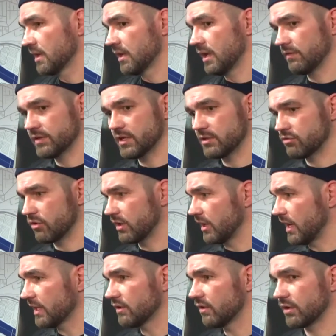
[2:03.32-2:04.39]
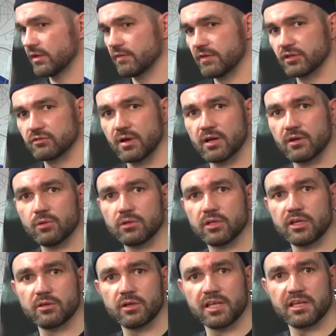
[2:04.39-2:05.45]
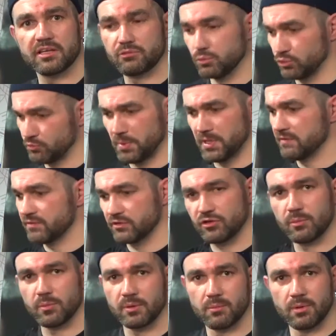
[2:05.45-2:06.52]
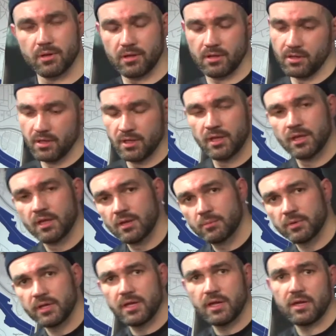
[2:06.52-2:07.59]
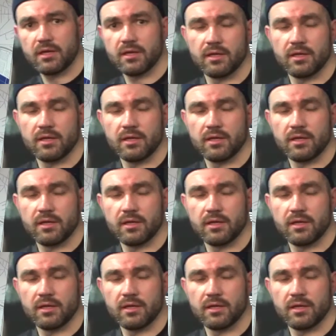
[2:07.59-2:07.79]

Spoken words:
I think he tried a leg lock in the first round. All he was spinning for something, but. Yeah.